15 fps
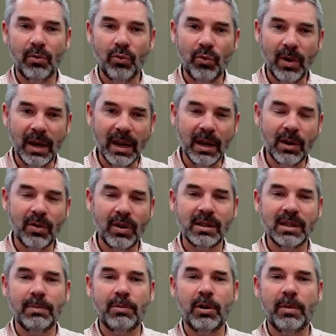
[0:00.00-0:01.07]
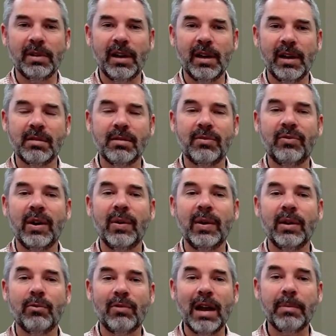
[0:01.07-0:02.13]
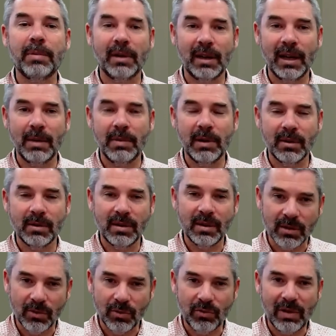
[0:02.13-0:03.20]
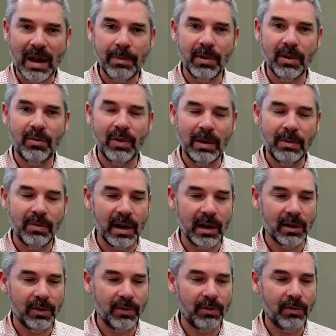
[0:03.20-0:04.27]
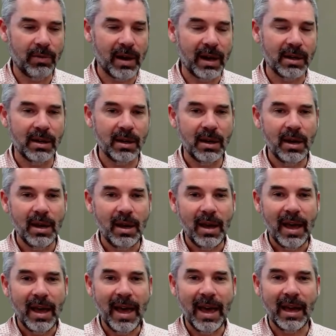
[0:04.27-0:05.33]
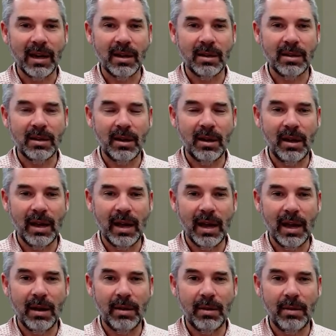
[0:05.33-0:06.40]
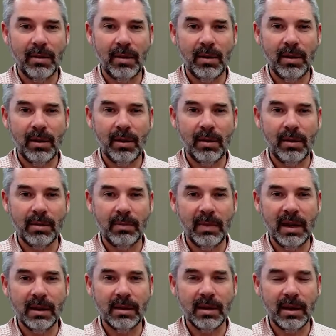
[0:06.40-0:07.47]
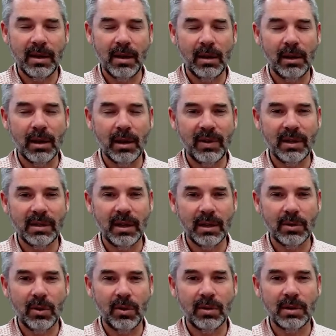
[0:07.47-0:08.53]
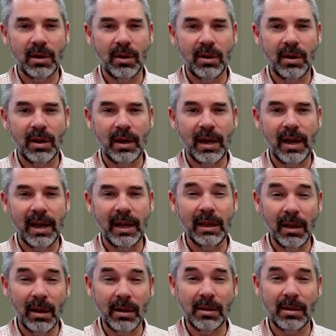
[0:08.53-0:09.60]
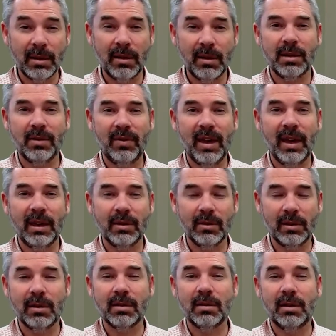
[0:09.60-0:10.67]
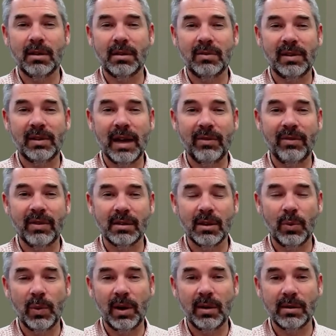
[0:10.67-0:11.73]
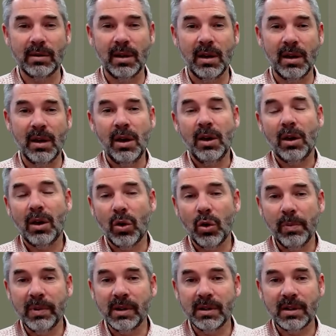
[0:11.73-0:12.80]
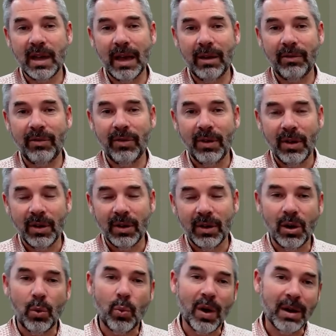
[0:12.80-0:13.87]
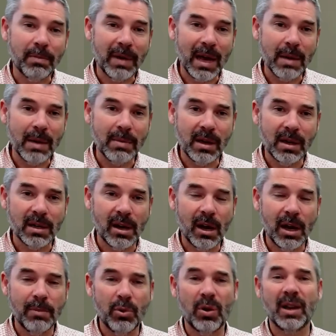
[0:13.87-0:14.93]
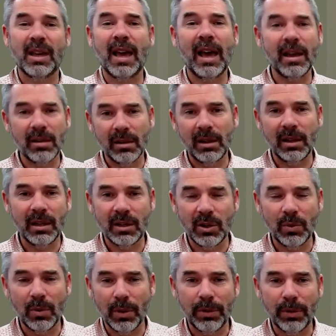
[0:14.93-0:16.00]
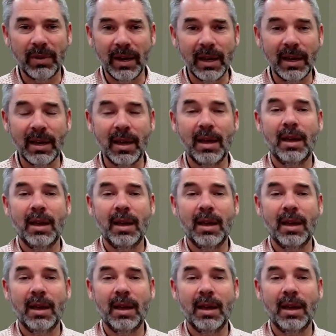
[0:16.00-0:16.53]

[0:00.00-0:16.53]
increase their populations very rapidly because of this rapid reproductive rate. And a lot of insects also can lay lots and lots of eggs or lots and lots of larvae. So whereas humans have one baby at a time, or occasionally 2 or 3,